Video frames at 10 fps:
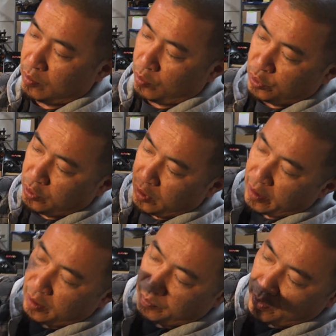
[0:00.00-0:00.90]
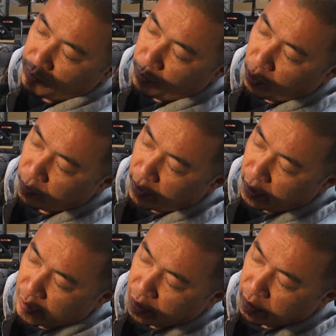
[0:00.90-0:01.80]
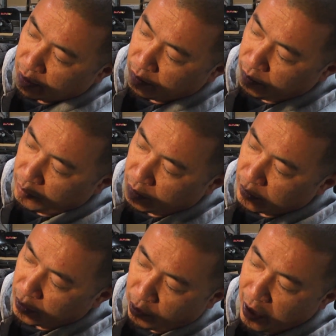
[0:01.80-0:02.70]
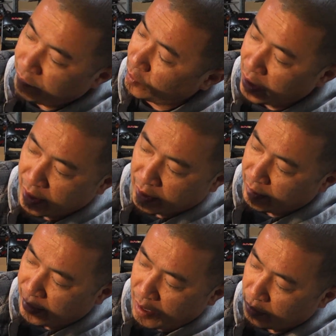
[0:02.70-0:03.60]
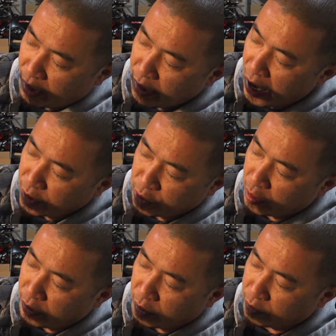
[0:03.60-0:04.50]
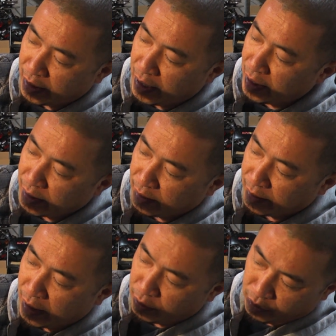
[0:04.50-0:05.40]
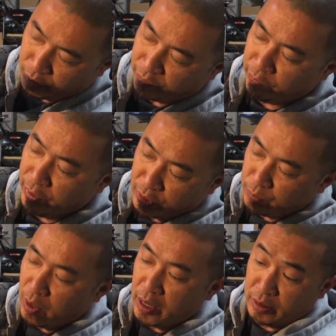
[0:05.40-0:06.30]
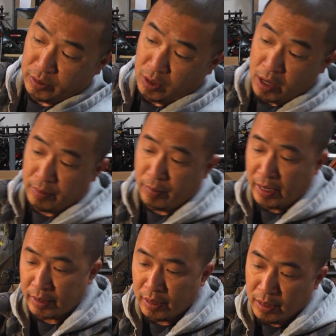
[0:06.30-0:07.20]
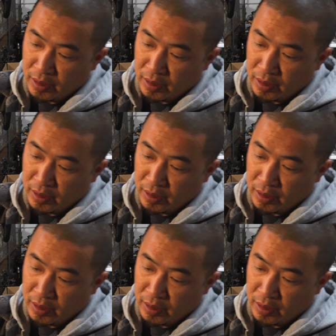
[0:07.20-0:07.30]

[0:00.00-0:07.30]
Once you line up this bolt right here, don't have to tighten it down. I generally don't tighten anything down until the finished product is on the bike.